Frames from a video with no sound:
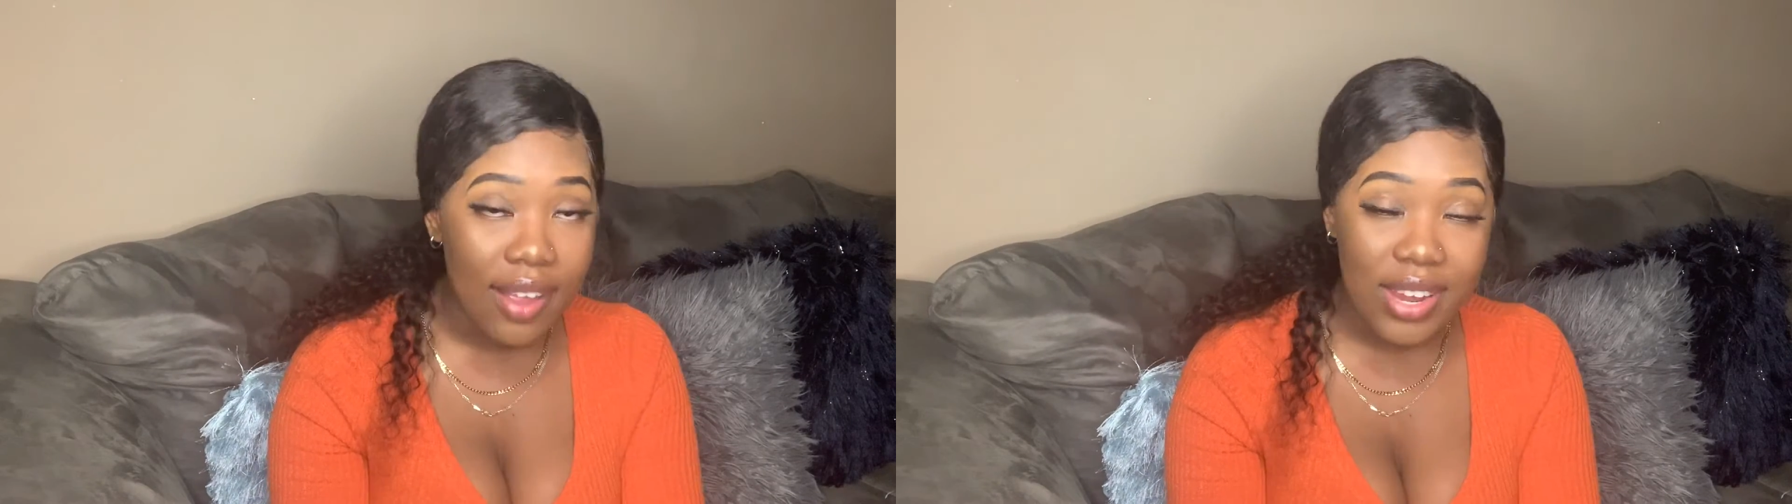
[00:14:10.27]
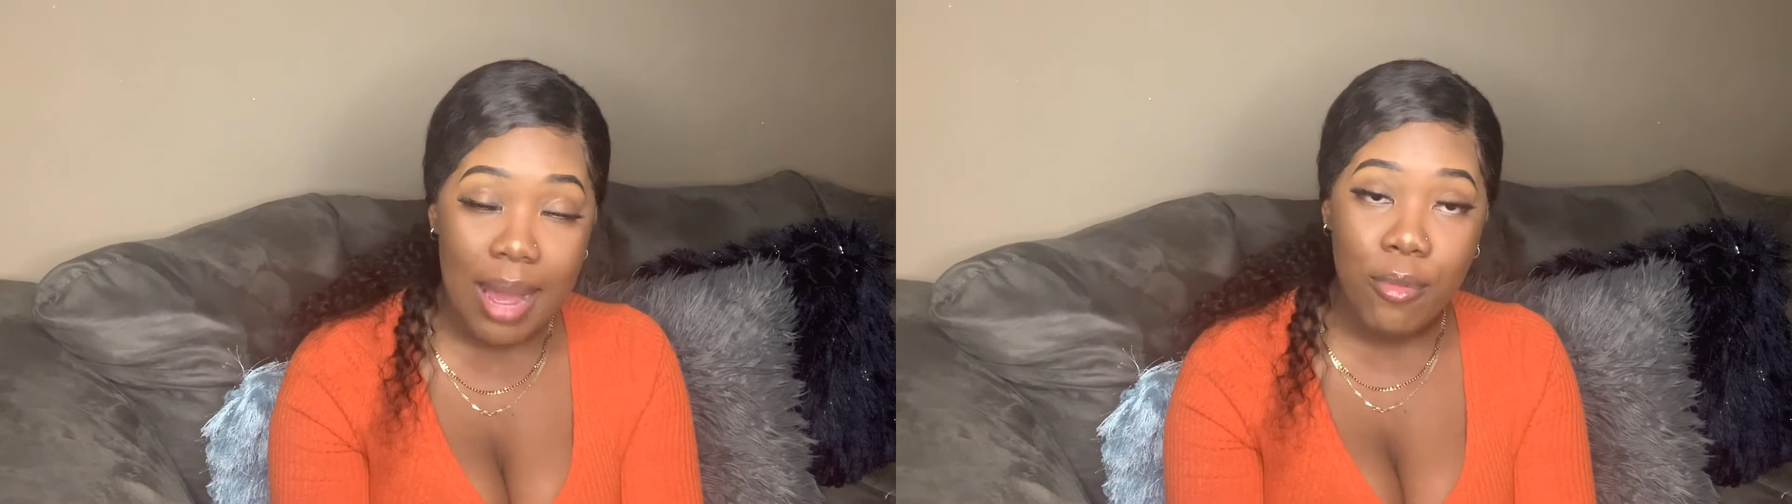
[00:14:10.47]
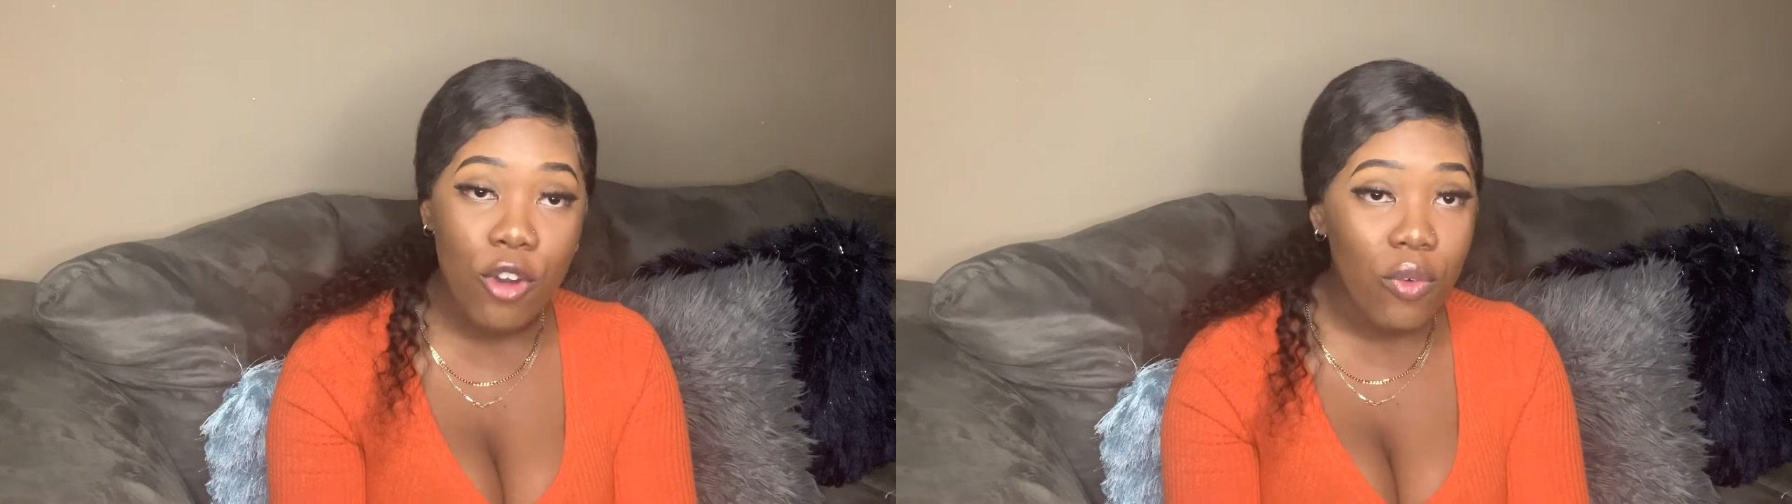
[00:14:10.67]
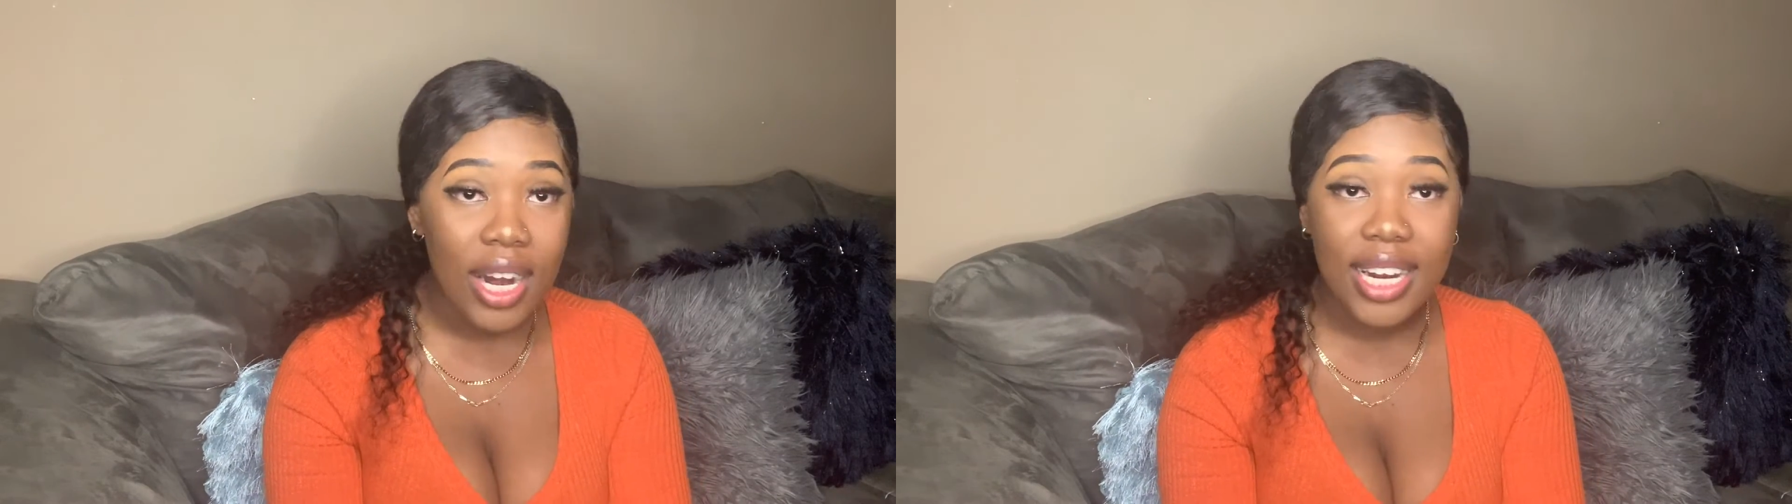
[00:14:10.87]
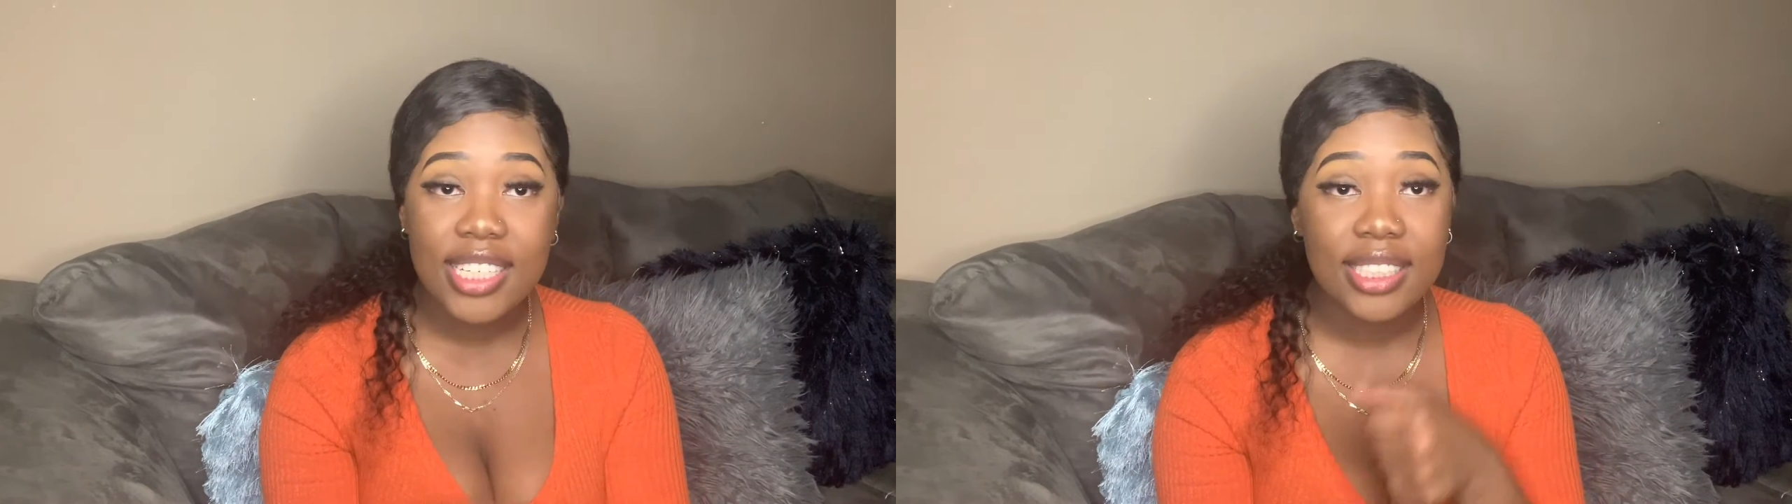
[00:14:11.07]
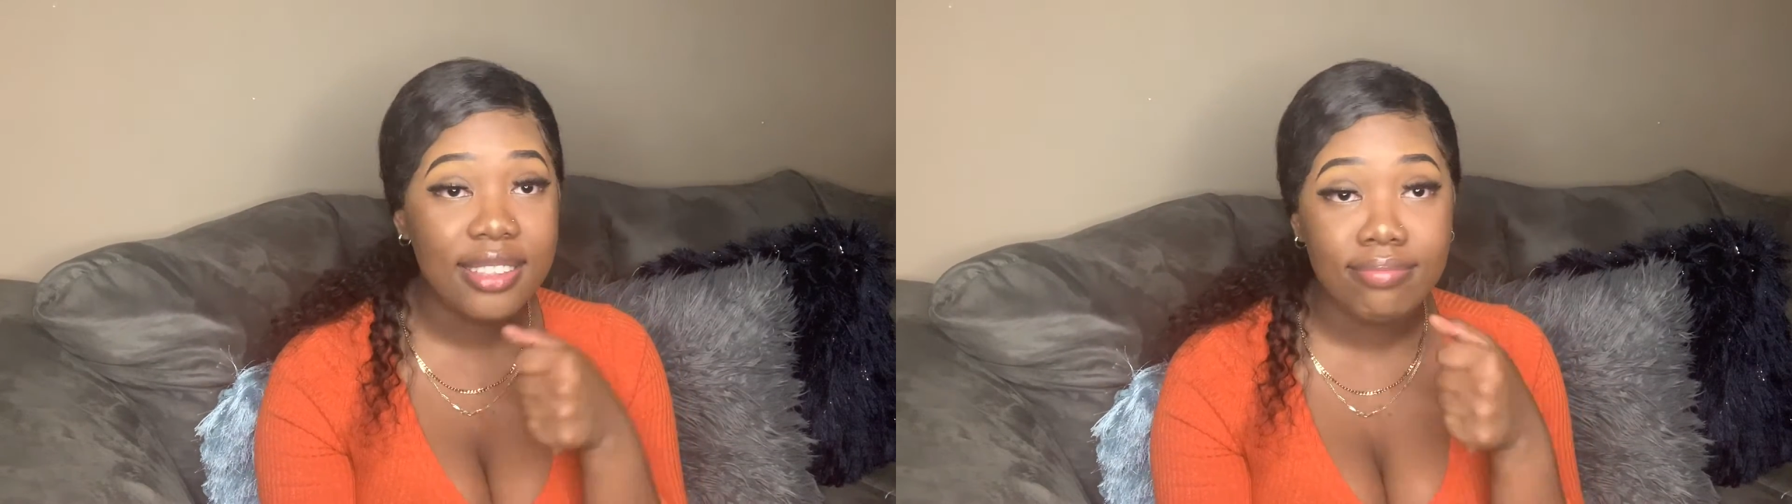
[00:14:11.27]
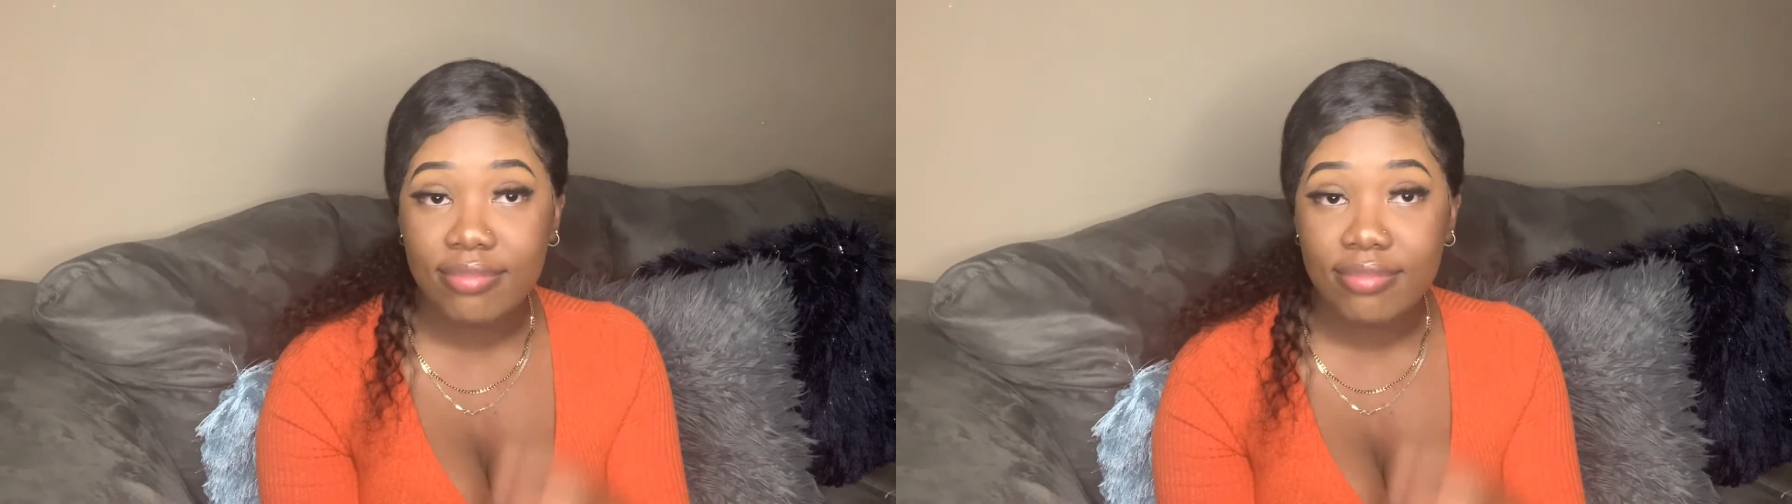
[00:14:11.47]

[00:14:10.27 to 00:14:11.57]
If y'all both want to just